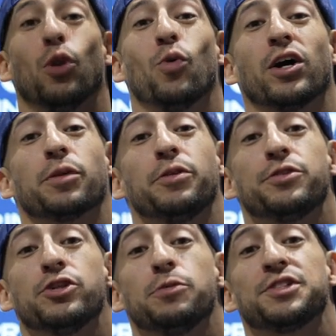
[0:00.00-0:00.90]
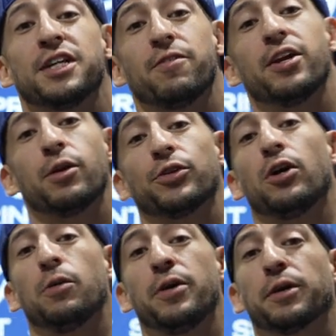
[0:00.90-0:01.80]
and welcome YouTube, Estevan here with
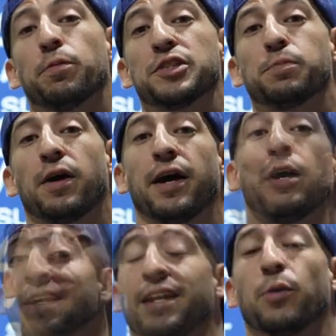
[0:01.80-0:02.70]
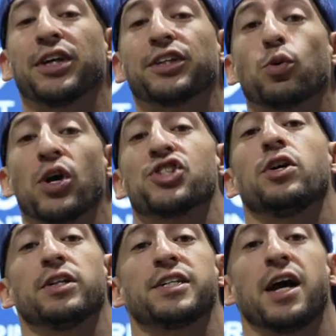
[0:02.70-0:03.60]
All American Print Supply, and we get the question
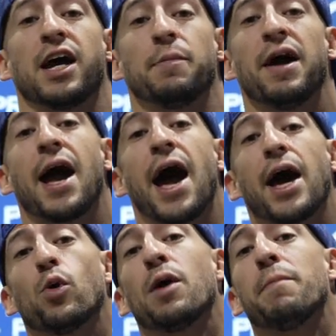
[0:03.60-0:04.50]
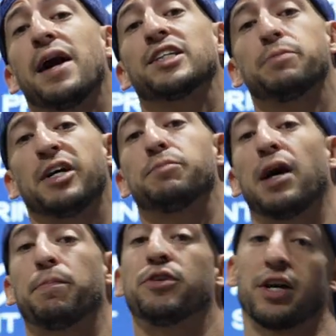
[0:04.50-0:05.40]
all the time, how do I maximize my
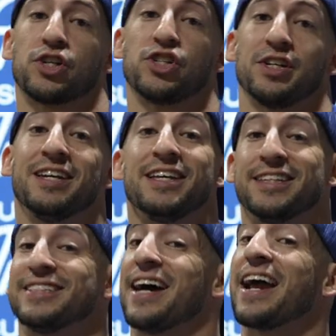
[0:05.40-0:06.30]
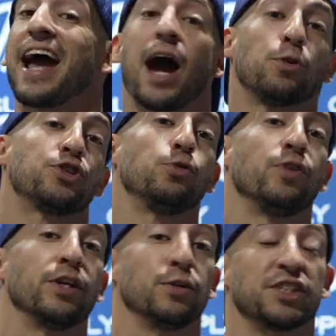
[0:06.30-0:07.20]
production? This is not a how-to
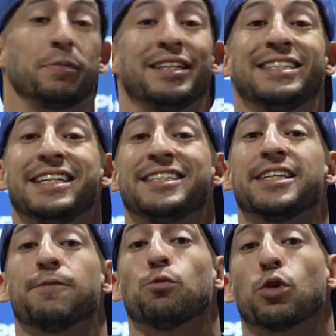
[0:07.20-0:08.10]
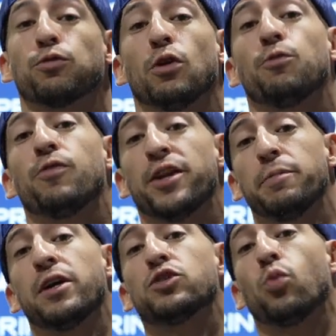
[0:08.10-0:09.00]
video, it's going to be D T F Workflow
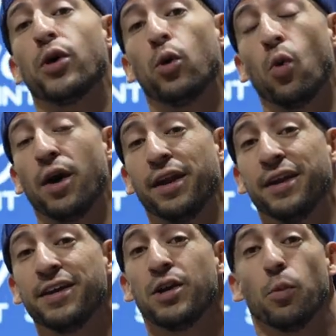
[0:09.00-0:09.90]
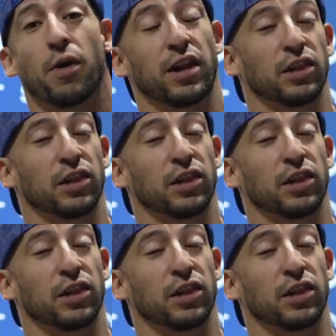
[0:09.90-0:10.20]
Fundamentals one oh one. Brought a